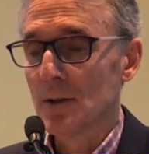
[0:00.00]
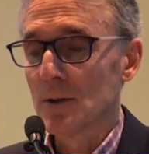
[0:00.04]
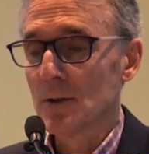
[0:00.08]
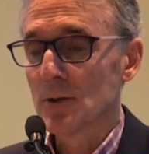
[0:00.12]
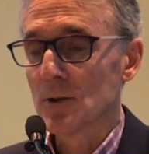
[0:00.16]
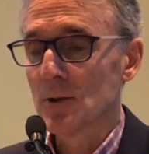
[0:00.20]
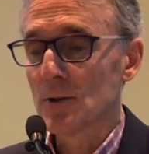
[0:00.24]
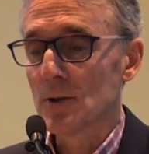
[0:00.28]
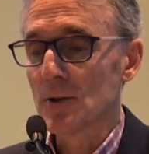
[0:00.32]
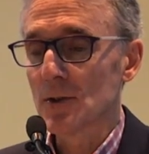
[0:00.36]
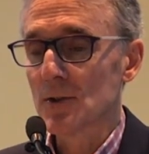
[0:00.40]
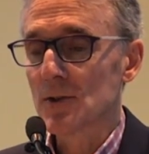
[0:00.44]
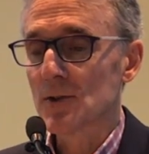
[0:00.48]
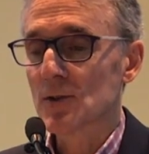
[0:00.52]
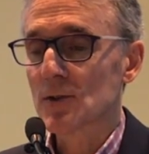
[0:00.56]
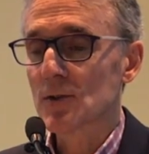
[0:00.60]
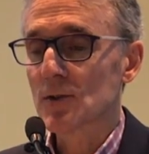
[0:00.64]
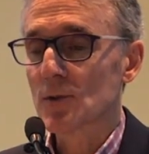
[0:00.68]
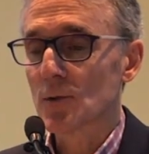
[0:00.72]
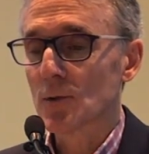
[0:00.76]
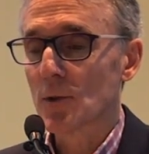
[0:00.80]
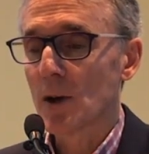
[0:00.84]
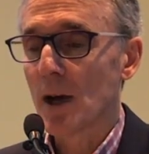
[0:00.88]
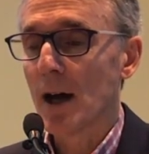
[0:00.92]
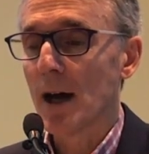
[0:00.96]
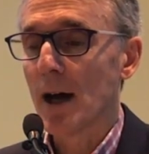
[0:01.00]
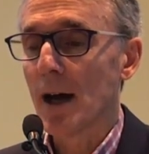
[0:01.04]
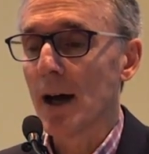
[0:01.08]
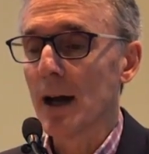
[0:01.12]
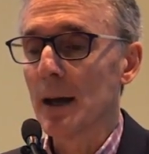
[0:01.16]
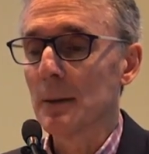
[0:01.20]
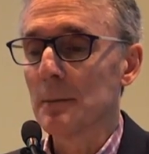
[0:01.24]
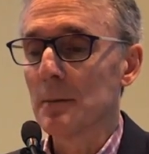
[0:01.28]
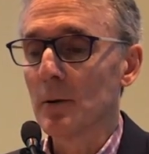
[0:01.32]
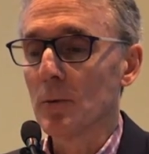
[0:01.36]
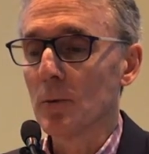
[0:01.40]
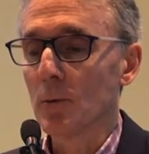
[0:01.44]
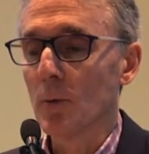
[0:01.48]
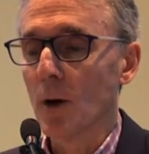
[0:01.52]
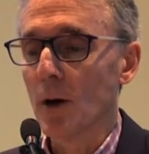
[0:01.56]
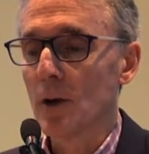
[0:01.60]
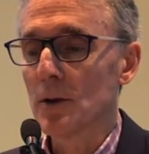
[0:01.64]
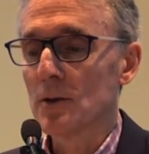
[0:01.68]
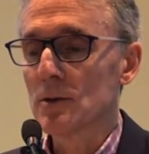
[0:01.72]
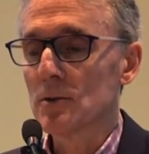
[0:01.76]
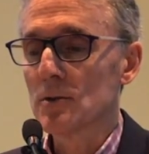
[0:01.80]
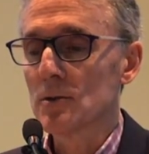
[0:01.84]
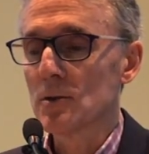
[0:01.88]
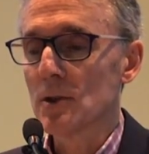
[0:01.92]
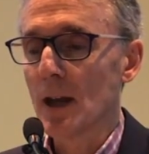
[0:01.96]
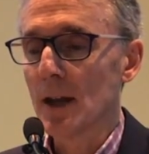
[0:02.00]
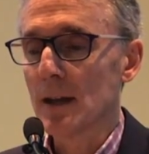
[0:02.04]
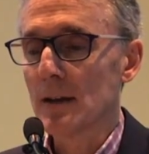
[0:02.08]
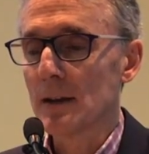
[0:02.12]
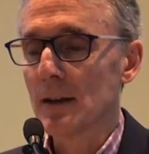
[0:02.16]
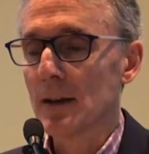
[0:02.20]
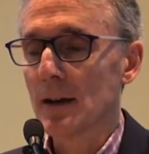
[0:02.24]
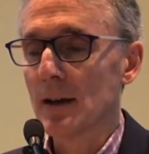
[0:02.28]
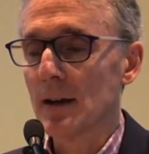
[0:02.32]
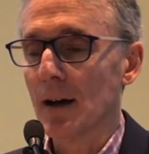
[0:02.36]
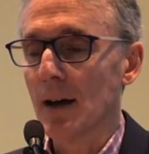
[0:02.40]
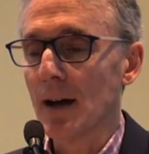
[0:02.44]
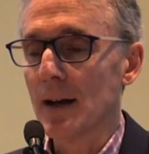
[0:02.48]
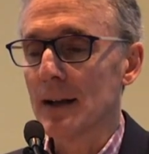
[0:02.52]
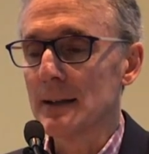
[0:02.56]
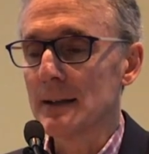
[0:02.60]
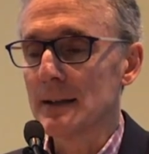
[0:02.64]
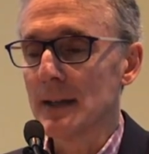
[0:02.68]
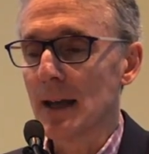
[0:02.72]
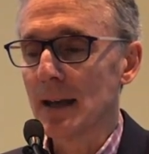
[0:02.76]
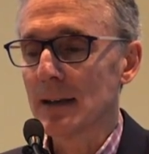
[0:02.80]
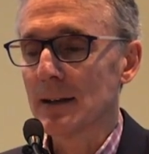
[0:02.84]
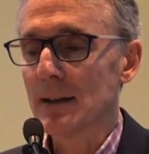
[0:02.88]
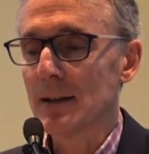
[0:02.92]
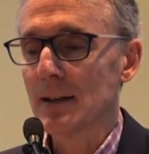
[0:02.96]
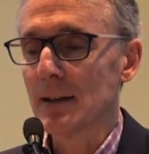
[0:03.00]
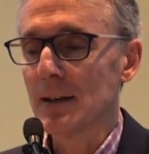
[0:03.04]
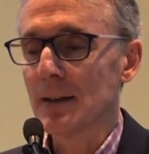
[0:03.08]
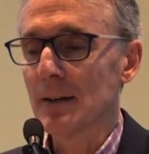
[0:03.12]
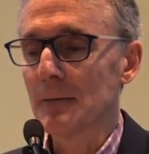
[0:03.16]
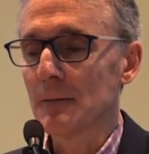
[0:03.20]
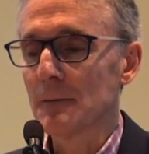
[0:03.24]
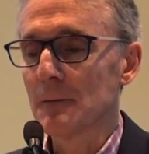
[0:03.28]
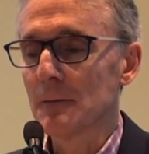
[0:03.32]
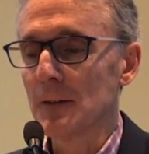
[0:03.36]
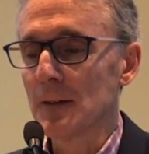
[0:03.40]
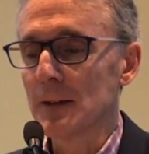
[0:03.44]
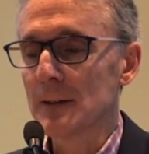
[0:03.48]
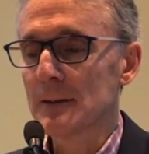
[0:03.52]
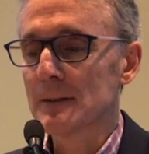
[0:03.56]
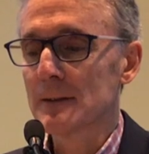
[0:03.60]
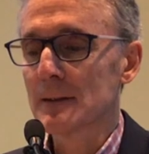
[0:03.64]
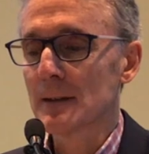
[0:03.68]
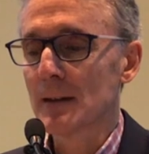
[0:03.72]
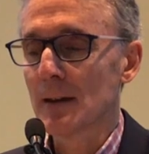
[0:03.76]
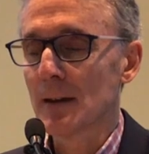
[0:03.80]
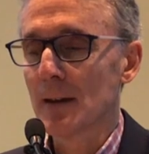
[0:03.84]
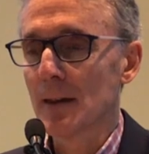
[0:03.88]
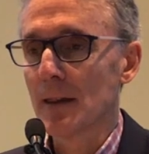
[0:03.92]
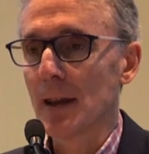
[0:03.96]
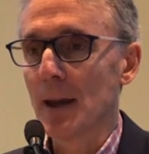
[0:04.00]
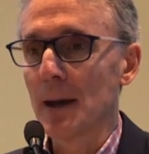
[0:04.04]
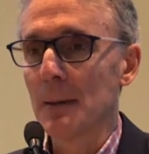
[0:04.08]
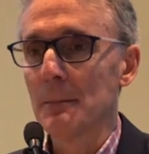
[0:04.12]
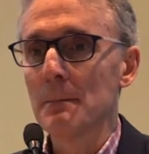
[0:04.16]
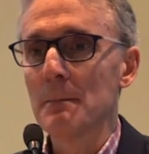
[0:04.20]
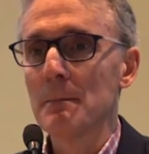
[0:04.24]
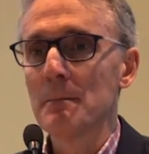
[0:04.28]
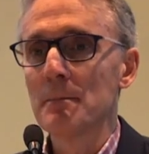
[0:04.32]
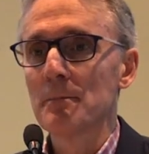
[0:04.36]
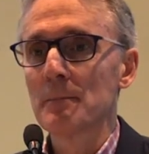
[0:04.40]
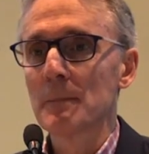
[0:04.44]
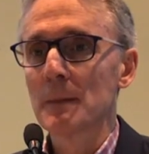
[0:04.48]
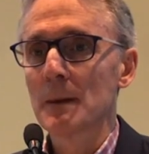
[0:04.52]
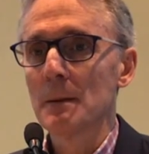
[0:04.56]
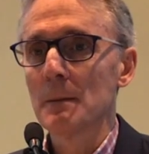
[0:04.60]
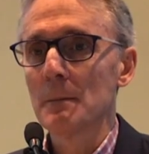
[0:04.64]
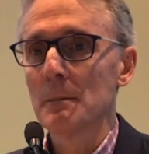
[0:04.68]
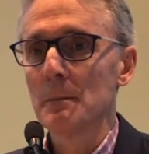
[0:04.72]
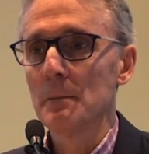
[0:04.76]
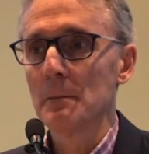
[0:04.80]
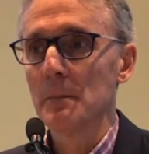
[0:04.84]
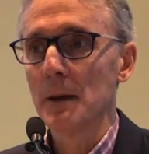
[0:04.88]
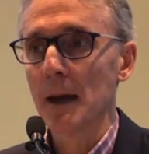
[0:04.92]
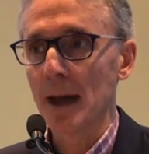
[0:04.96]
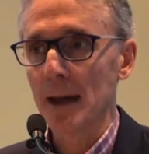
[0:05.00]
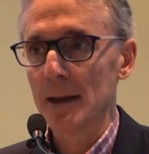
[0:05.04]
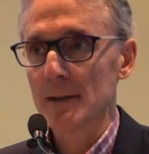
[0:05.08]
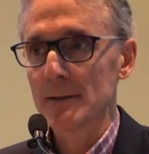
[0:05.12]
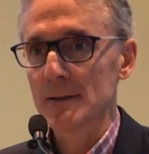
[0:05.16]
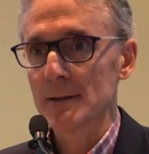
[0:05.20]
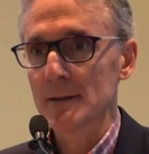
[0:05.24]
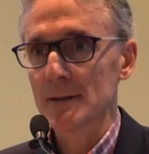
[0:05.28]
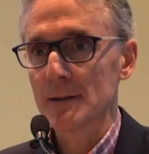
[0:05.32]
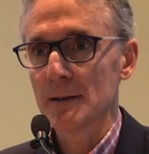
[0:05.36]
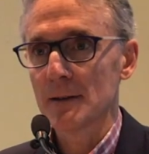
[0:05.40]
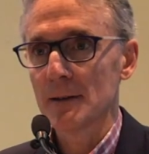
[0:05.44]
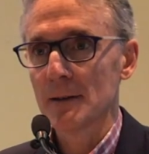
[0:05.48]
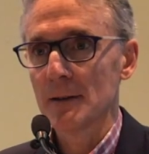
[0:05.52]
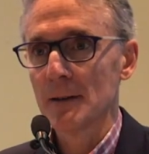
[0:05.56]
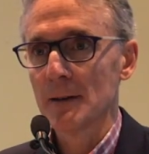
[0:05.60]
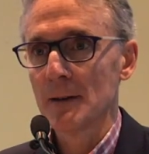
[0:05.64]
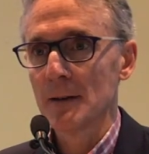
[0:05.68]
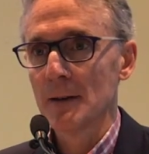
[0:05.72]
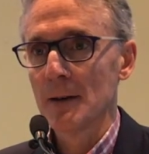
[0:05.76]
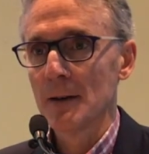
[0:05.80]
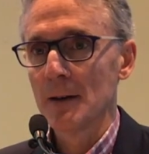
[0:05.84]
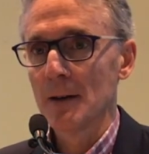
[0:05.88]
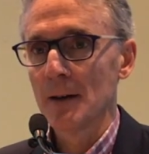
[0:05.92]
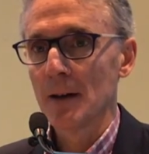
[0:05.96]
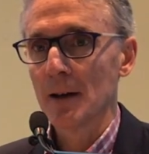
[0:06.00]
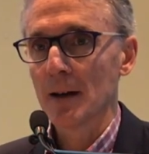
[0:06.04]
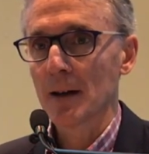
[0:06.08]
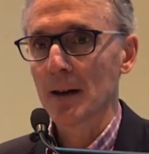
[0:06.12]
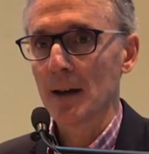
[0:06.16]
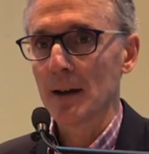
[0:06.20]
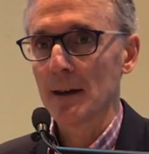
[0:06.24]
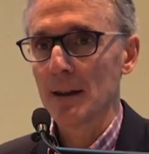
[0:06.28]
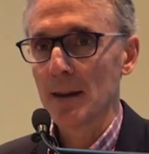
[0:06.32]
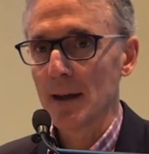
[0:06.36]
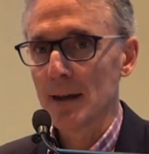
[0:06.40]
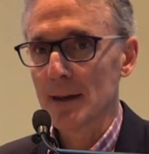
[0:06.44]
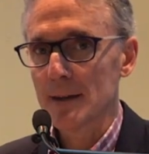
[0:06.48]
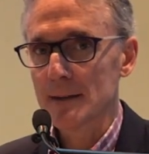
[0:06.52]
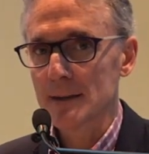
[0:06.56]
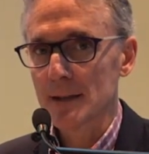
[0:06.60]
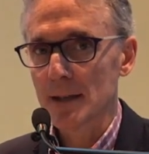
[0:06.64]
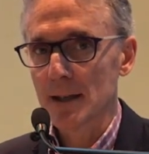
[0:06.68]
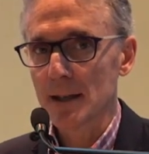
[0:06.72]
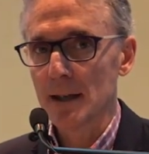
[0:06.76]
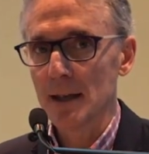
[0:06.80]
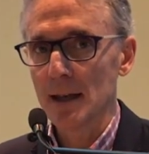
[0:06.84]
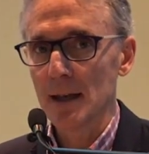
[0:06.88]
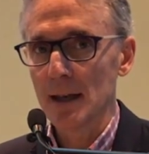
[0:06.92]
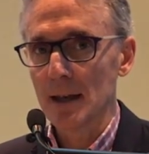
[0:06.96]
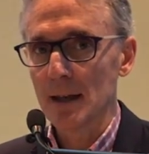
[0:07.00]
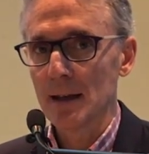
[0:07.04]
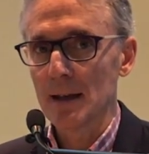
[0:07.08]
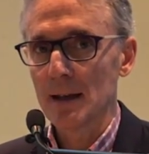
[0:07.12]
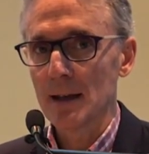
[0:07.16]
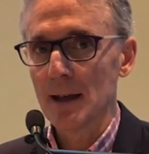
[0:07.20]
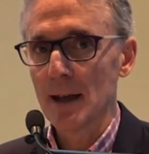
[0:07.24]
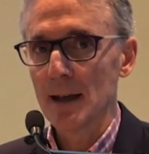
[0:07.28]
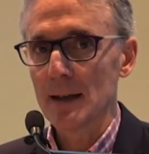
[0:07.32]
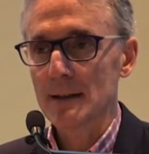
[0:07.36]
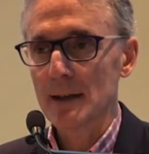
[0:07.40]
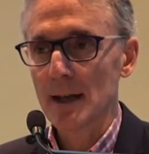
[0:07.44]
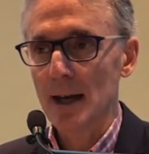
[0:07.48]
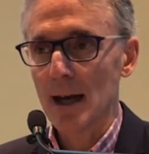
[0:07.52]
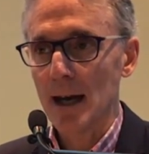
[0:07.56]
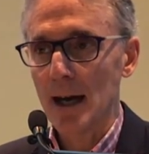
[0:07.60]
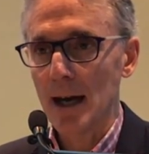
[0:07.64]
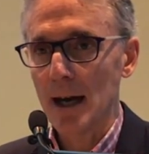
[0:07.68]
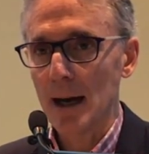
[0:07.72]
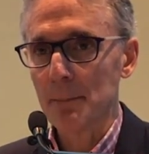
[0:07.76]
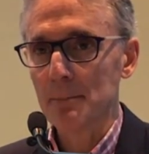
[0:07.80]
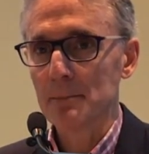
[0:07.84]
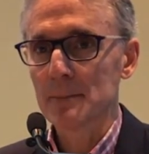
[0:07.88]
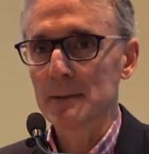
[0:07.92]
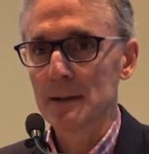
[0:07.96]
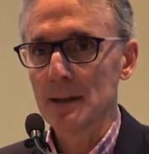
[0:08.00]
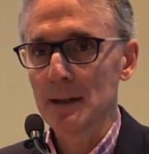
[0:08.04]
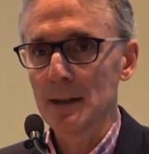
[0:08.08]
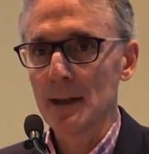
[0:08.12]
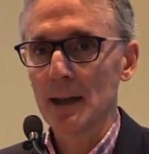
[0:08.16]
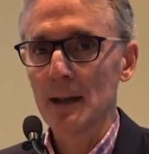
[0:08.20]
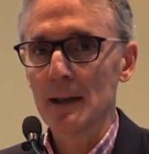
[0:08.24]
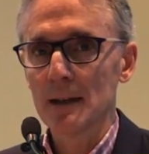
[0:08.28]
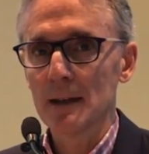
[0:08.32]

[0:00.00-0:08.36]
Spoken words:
to describe what gender identity fits them best. Okay, there's the key. It's up to the